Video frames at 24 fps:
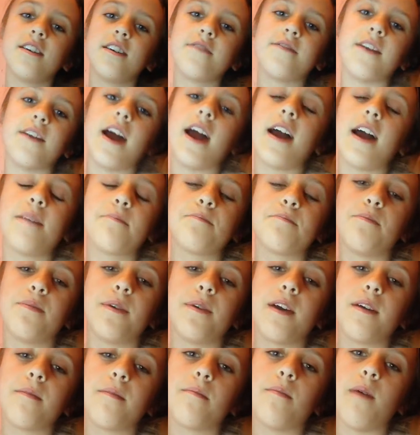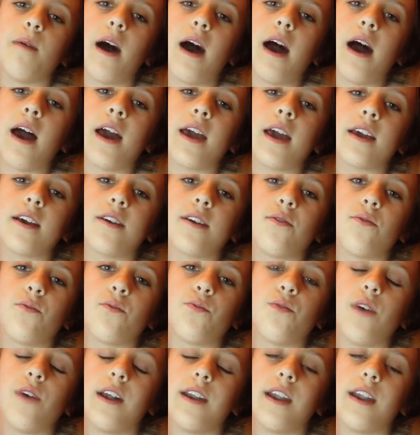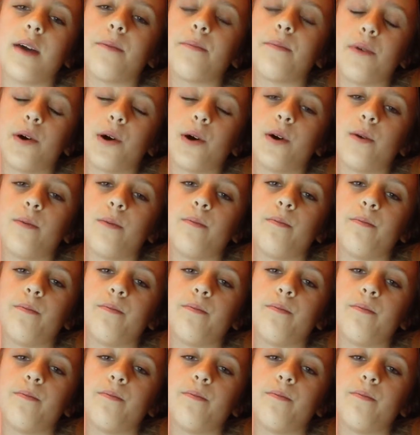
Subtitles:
Right, by when I put...